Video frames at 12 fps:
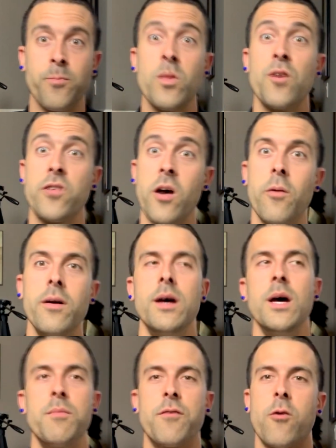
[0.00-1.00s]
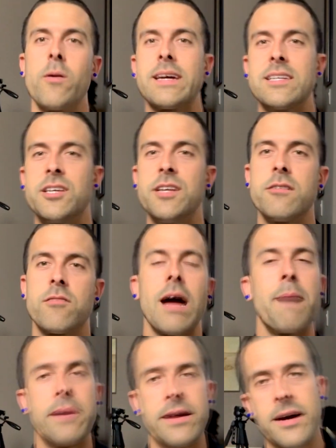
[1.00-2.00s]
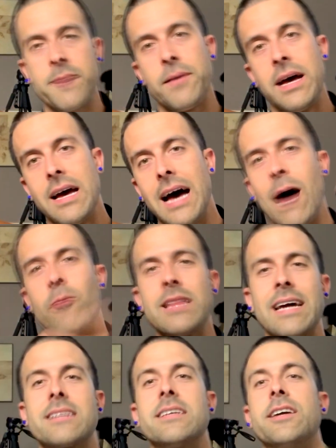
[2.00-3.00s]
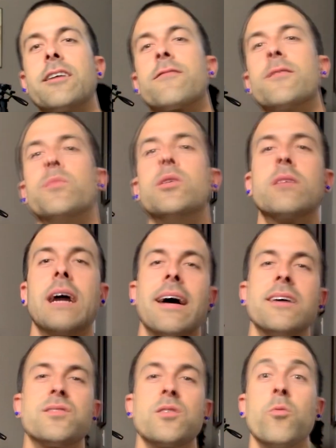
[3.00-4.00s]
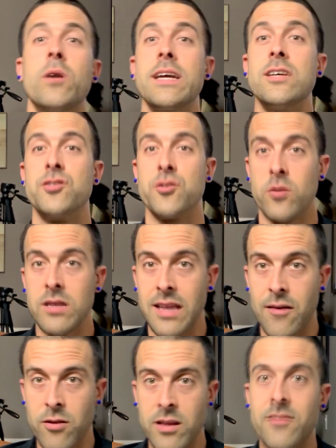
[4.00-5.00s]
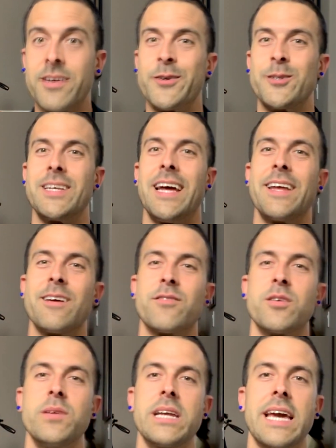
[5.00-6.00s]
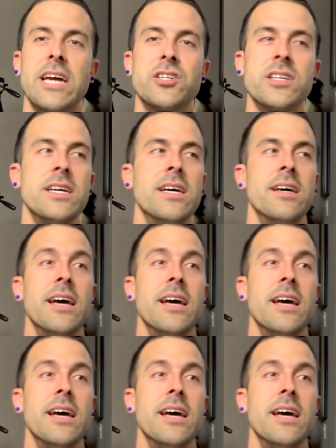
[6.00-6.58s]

So before we continue and wrap it up, I would like to hear from you guys. What is your level of understanding of communication?